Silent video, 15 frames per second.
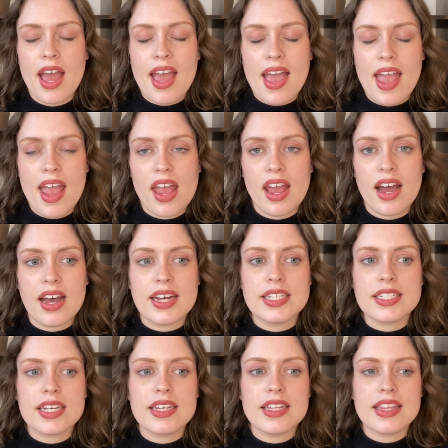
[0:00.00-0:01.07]

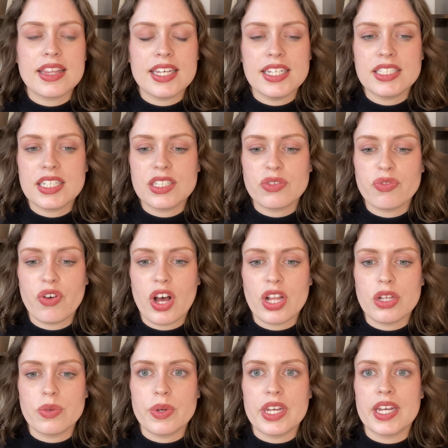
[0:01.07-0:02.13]
and this is
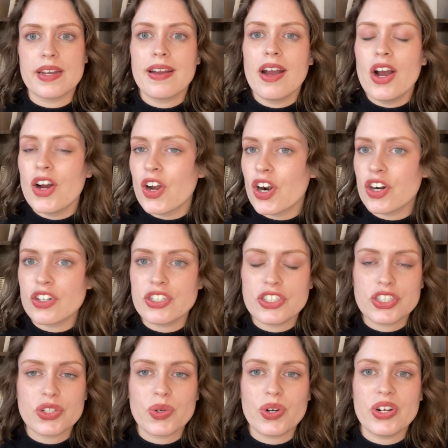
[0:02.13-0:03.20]
following her
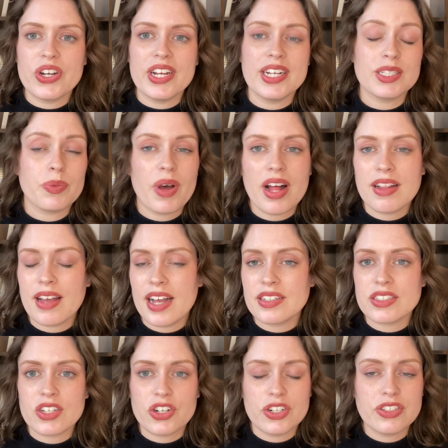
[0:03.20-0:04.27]
story as well as
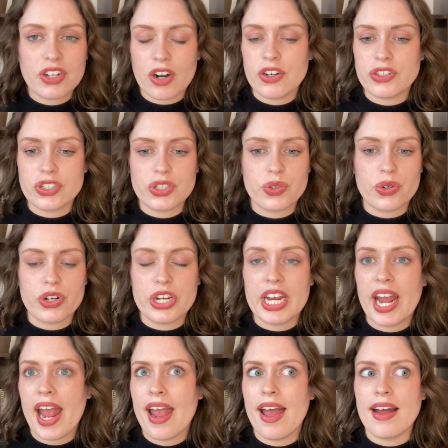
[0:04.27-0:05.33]
her daughter's story
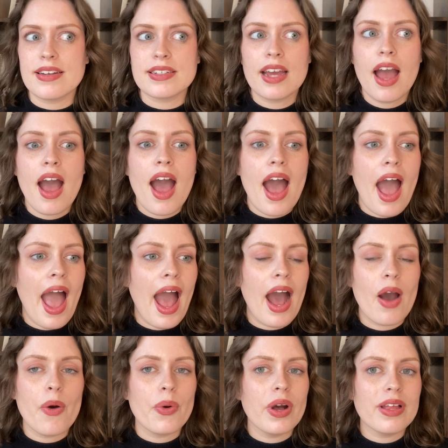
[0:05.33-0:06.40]
and
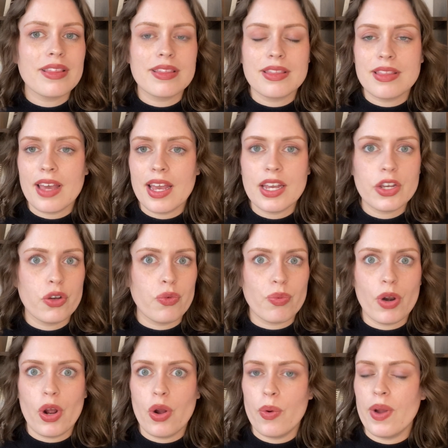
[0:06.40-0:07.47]
how they
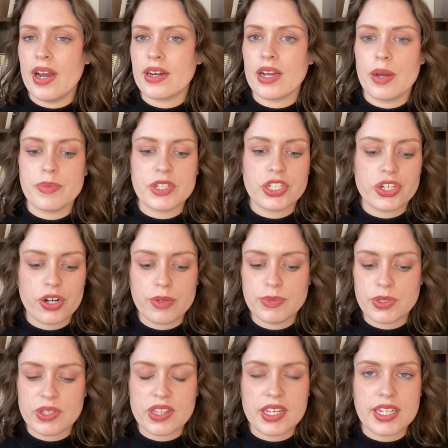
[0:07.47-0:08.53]
grow and come to terms
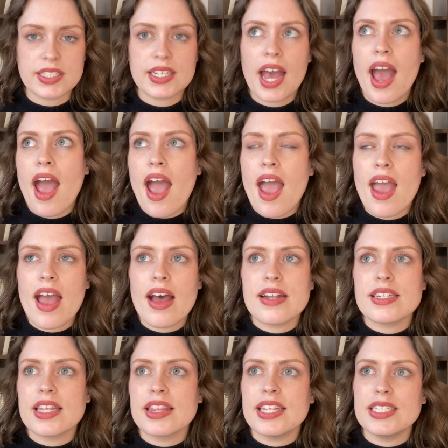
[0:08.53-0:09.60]
with things.
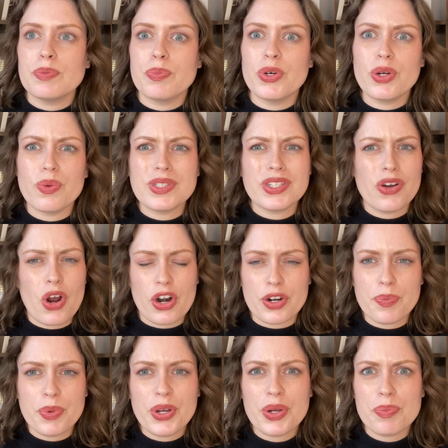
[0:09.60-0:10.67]
And this book was a hard
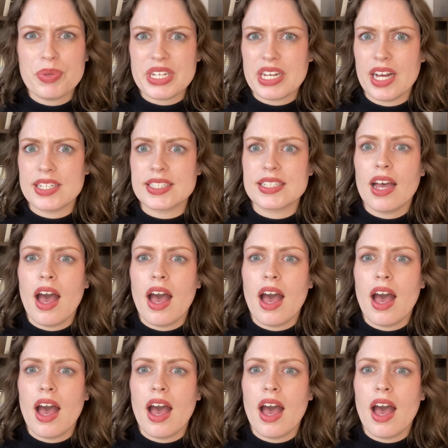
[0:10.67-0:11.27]
book because